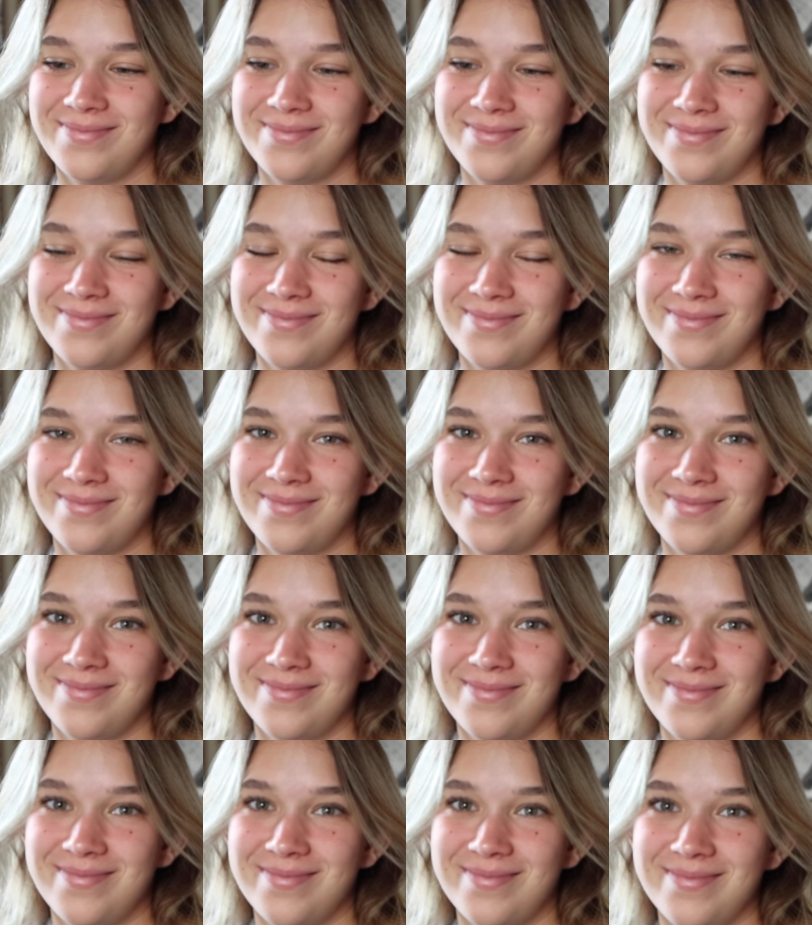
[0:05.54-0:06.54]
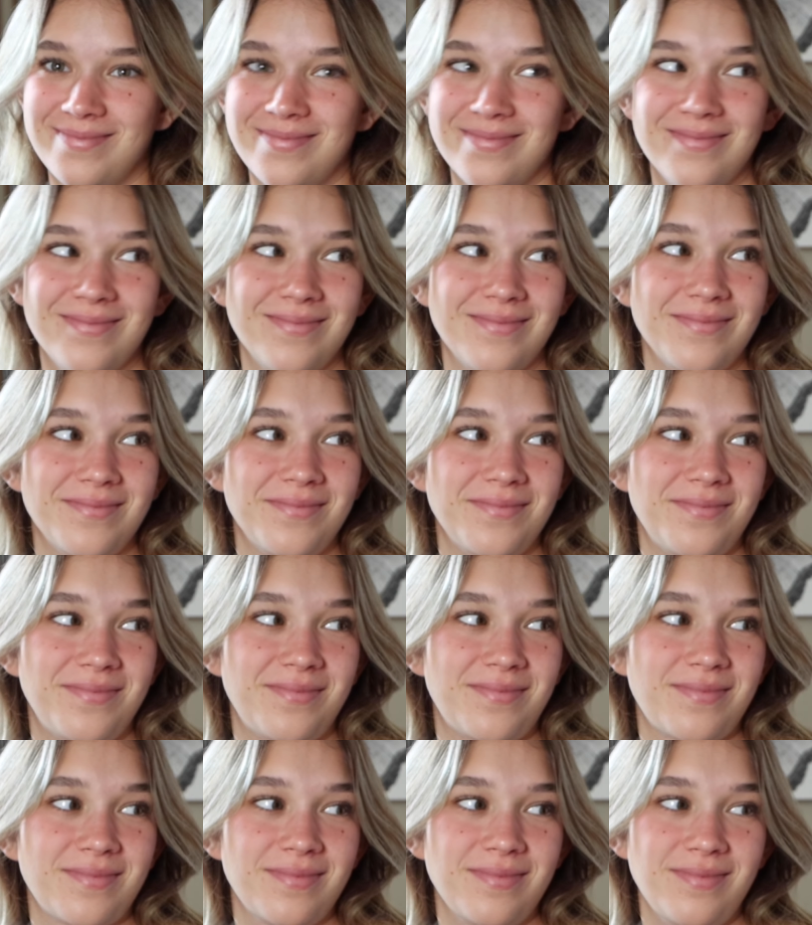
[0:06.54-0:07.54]

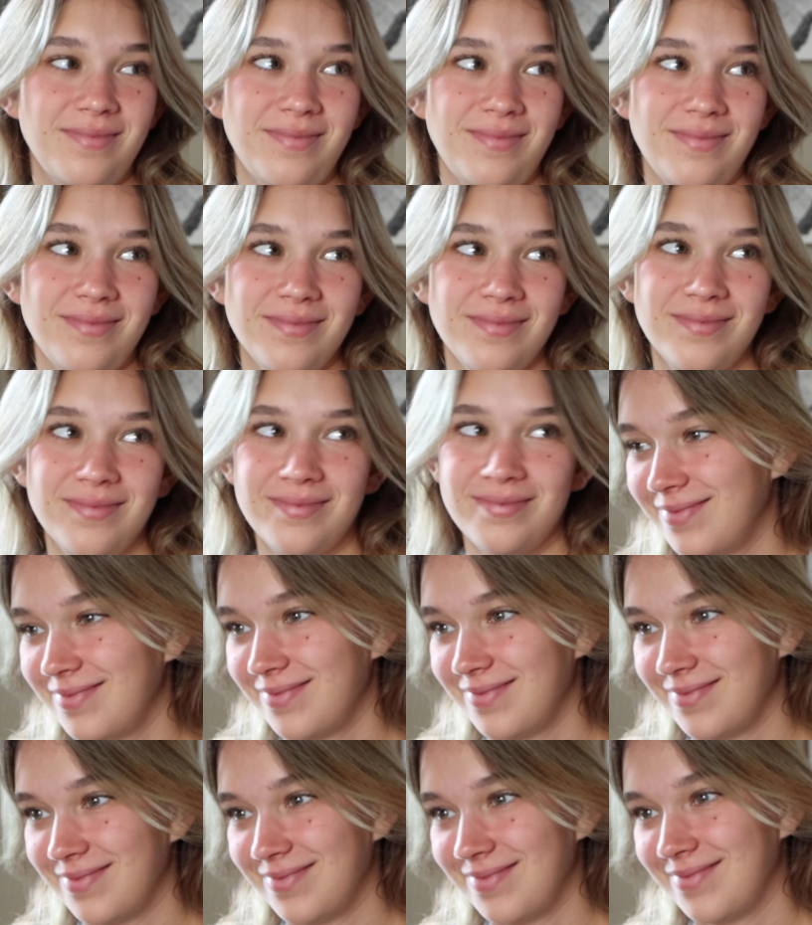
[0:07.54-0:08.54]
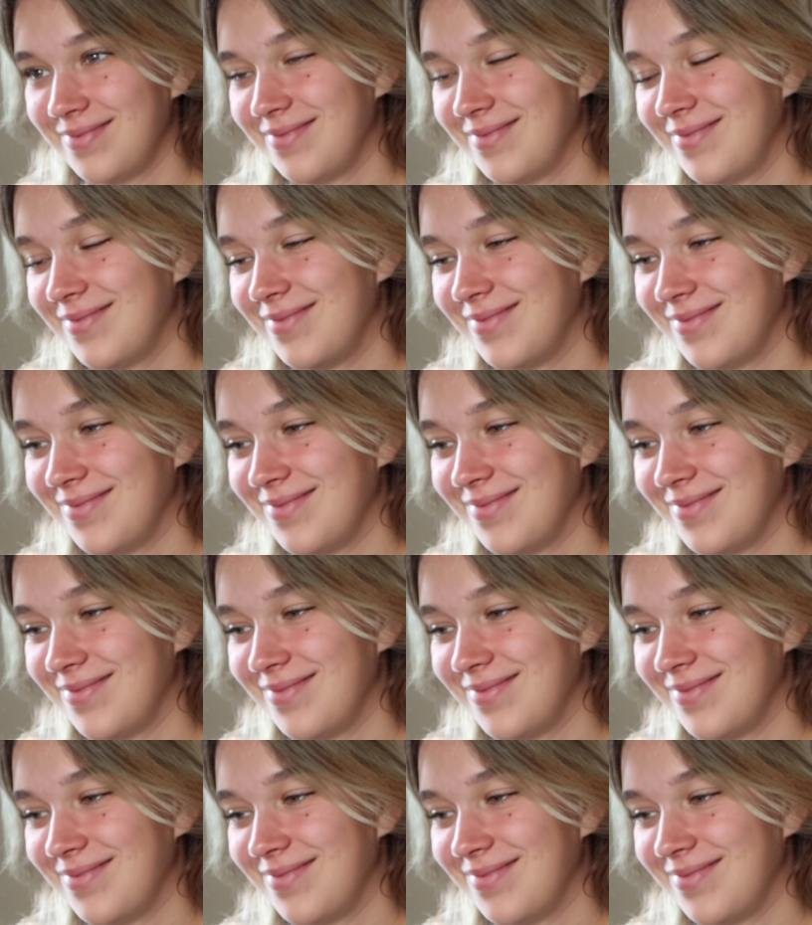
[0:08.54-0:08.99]
The person shown says nothing.